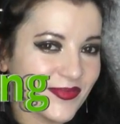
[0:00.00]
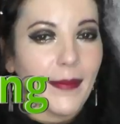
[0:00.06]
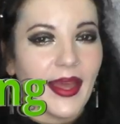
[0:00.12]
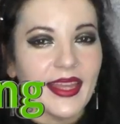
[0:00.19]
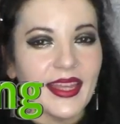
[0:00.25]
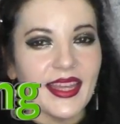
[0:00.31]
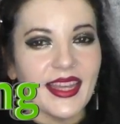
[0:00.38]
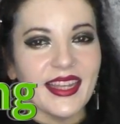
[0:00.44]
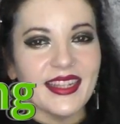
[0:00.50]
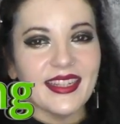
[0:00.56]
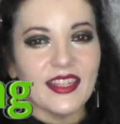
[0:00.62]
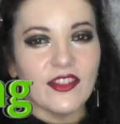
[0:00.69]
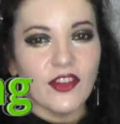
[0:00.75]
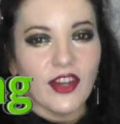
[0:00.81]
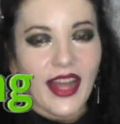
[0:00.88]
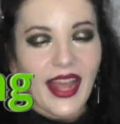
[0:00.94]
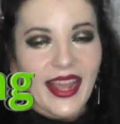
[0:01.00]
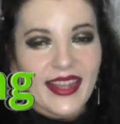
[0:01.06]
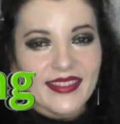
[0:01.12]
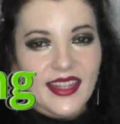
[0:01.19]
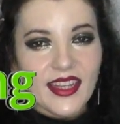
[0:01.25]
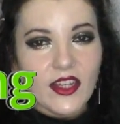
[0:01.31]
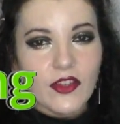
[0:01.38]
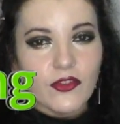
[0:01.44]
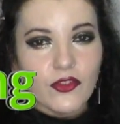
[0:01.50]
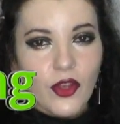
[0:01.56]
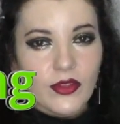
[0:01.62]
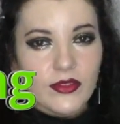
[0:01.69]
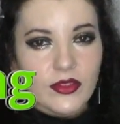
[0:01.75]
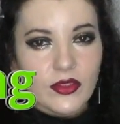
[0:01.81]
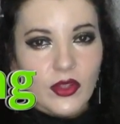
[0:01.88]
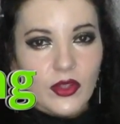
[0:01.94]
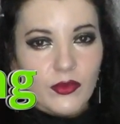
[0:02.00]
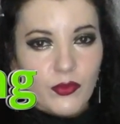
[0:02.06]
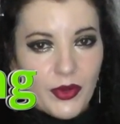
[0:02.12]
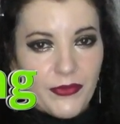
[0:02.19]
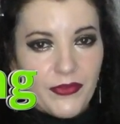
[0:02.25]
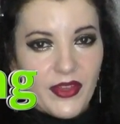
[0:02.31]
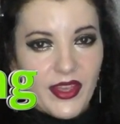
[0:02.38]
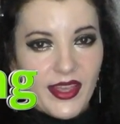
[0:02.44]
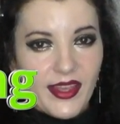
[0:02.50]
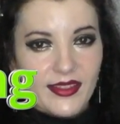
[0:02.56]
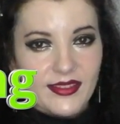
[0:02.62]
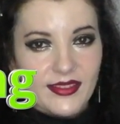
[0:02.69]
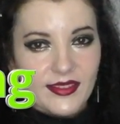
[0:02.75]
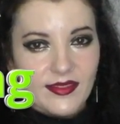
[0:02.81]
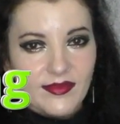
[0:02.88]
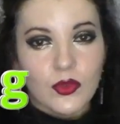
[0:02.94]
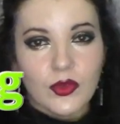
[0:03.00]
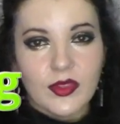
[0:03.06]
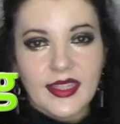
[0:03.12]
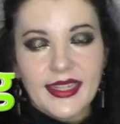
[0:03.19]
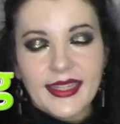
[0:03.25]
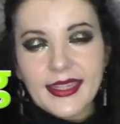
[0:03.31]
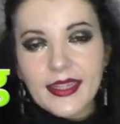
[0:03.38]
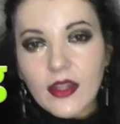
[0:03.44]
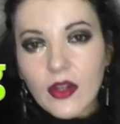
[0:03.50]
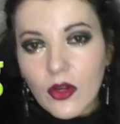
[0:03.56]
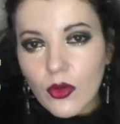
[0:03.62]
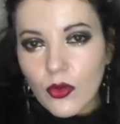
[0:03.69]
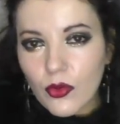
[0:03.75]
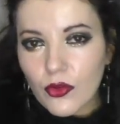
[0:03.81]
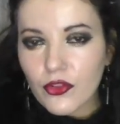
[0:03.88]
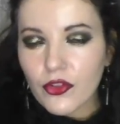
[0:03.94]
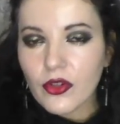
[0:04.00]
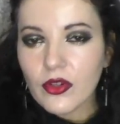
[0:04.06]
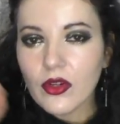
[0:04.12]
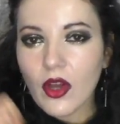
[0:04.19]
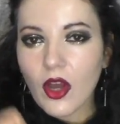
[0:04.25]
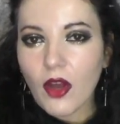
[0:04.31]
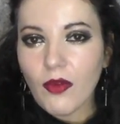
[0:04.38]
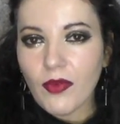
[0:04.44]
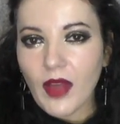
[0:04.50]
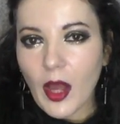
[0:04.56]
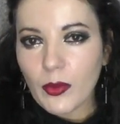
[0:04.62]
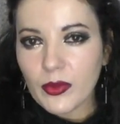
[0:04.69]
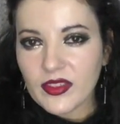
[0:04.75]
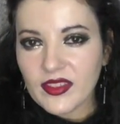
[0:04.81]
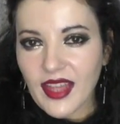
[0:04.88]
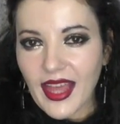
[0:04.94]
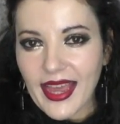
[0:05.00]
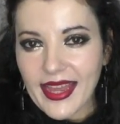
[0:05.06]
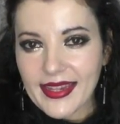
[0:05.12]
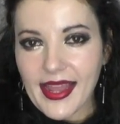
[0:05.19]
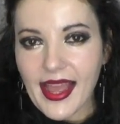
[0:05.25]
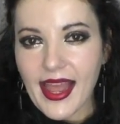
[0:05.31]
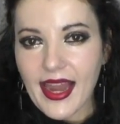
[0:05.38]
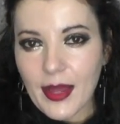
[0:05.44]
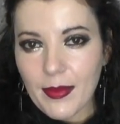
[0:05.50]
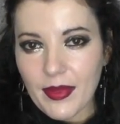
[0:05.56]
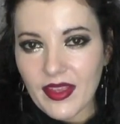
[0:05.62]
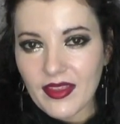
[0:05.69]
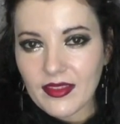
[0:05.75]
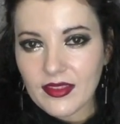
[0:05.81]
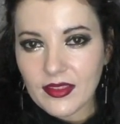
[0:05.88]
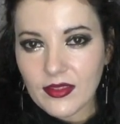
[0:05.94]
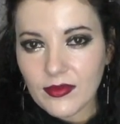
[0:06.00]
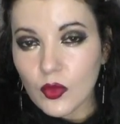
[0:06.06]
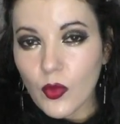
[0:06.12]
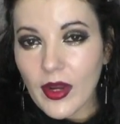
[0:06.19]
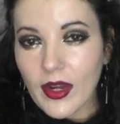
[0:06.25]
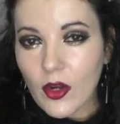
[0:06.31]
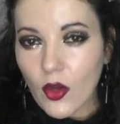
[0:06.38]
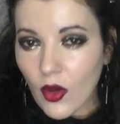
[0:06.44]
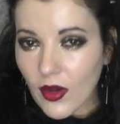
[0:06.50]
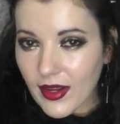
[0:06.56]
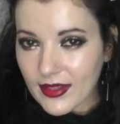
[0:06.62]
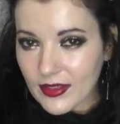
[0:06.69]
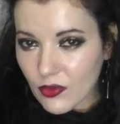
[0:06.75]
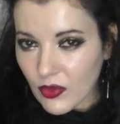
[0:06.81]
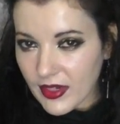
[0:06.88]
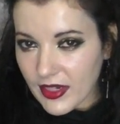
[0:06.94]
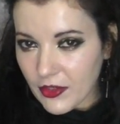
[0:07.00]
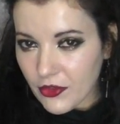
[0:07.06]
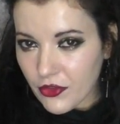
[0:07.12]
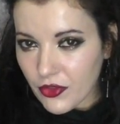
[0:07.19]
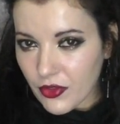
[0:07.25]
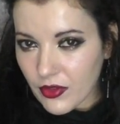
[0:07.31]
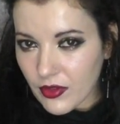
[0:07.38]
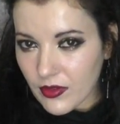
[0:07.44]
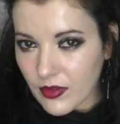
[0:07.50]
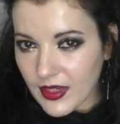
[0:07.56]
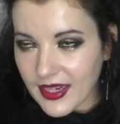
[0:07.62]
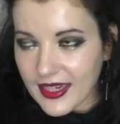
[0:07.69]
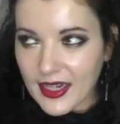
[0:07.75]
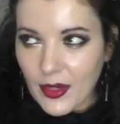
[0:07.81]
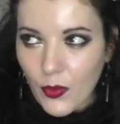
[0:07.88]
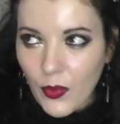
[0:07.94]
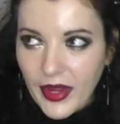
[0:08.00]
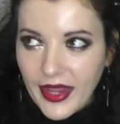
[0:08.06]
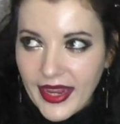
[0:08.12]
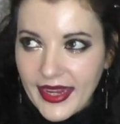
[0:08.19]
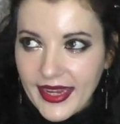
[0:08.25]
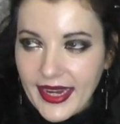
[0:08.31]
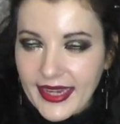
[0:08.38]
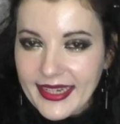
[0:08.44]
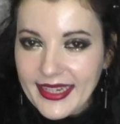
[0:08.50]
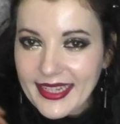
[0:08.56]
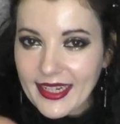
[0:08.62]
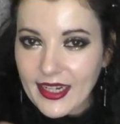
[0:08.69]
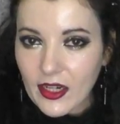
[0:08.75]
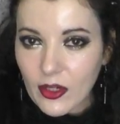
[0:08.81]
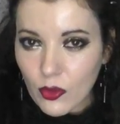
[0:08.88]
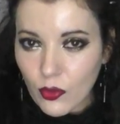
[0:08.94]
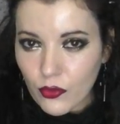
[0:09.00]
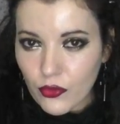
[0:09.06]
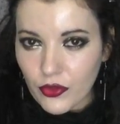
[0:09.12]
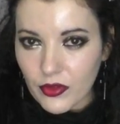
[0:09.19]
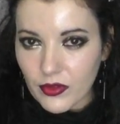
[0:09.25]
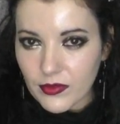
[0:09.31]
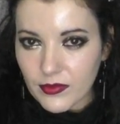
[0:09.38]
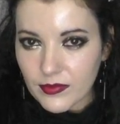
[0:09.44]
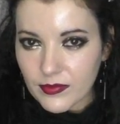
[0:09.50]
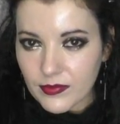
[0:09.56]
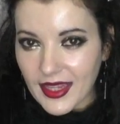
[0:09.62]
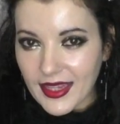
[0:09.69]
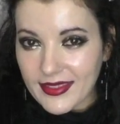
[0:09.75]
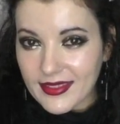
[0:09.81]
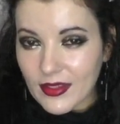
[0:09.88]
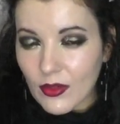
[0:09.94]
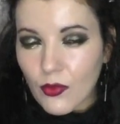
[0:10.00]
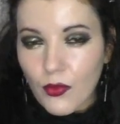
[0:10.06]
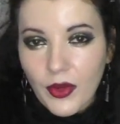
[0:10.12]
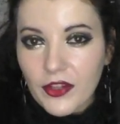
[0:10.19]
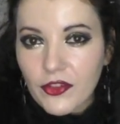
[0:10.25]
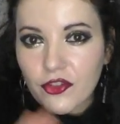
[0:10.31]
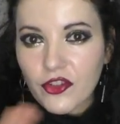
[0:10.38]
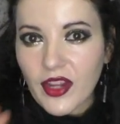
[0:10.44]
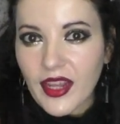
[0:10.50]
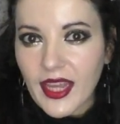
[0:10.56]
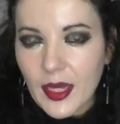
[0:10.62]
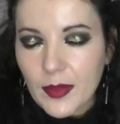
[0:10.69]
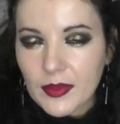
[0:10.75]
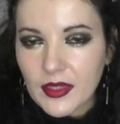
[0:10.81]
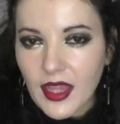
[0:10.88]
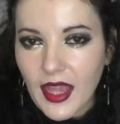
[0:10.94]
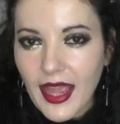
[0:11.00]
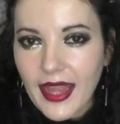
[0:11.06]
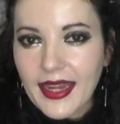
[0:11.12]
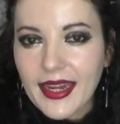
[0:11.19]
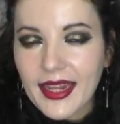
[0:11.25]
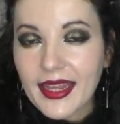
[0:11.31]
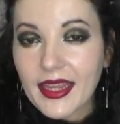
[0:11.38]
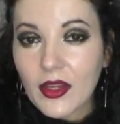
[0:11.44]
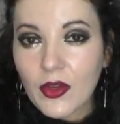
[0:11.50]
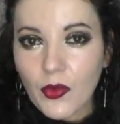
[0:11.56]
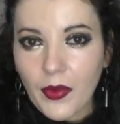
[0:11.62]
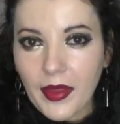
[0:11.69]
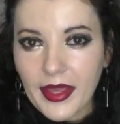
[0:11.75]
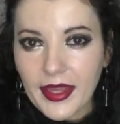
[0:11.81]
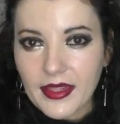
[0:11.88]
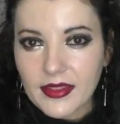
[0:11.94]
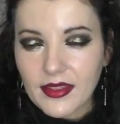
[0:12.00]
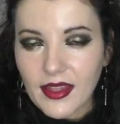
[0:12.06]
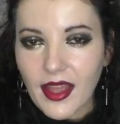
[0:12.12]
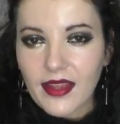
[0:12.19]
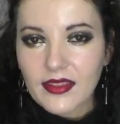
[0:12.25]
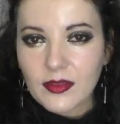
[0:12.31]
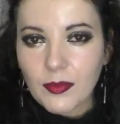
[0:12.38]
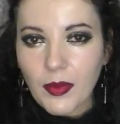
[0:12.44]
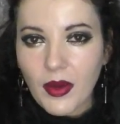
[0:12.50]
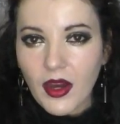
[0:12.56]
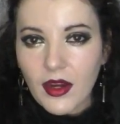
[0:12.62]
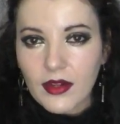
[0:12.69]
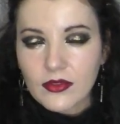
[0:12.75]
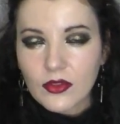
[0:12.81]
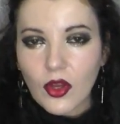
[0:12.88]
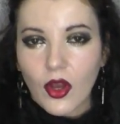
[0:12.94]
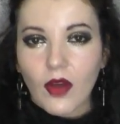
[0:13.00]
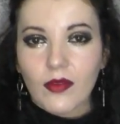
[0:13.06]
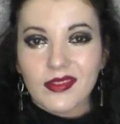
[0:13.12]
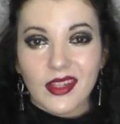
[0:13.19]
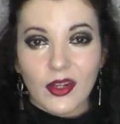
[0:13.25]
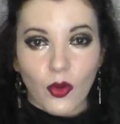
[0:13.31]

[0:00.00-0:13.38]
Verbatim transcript: By indigenizing, Johnson refers to the inclusion of outside elements to a local tradition in a way that the inclusion is reshaped and ingrained as part of the